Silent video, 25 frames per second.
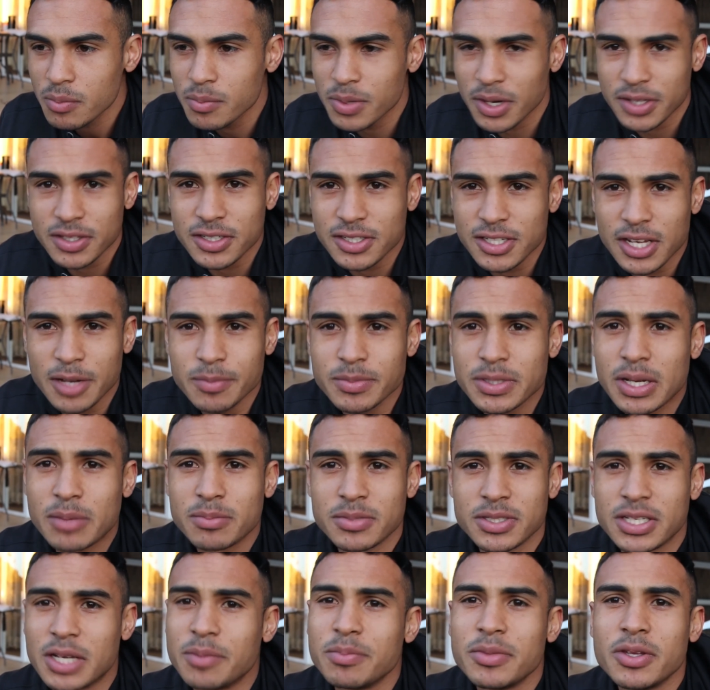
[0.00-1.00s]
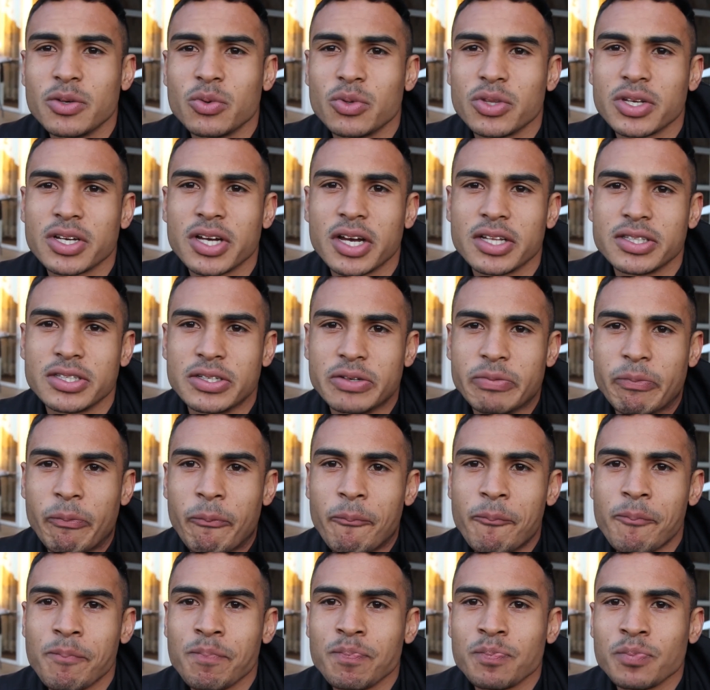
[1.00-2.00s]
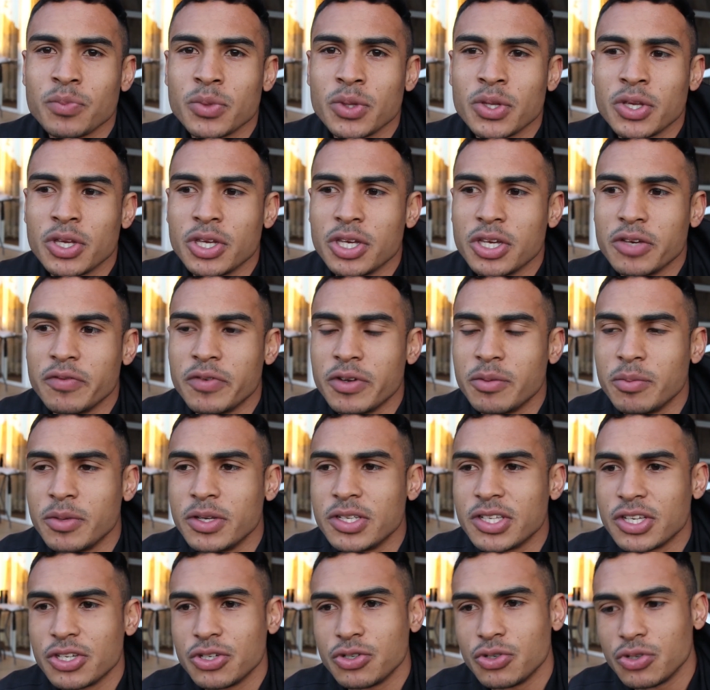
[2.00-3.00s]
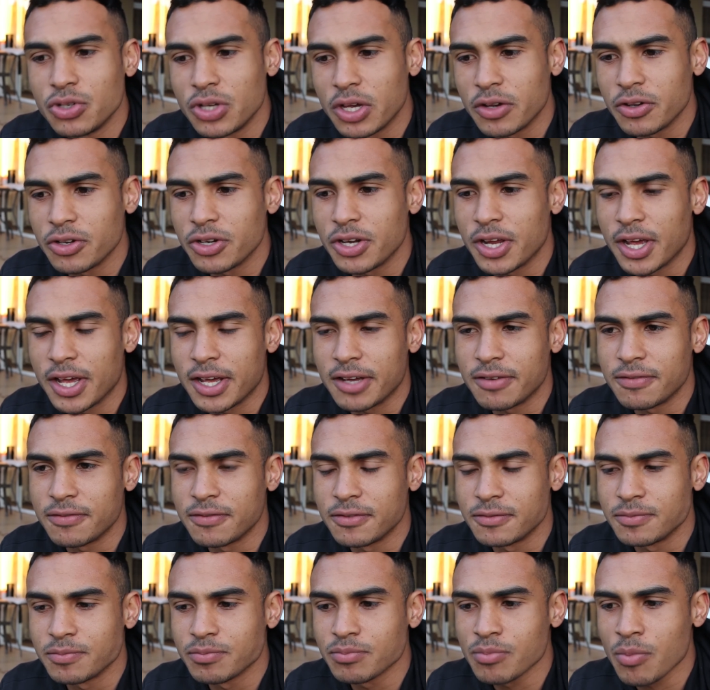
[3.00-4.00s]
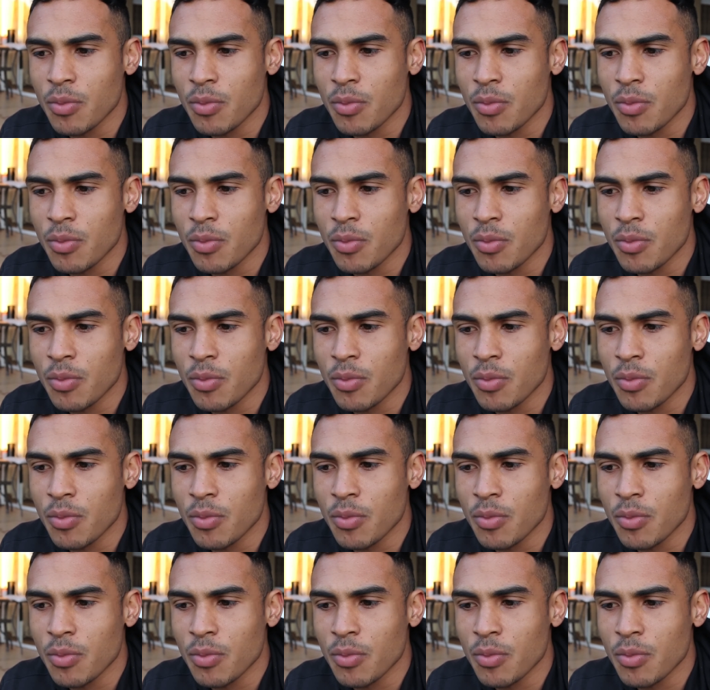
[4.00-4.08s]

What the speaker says: But at the same time, same thing with cutting. If it means that you are gonna have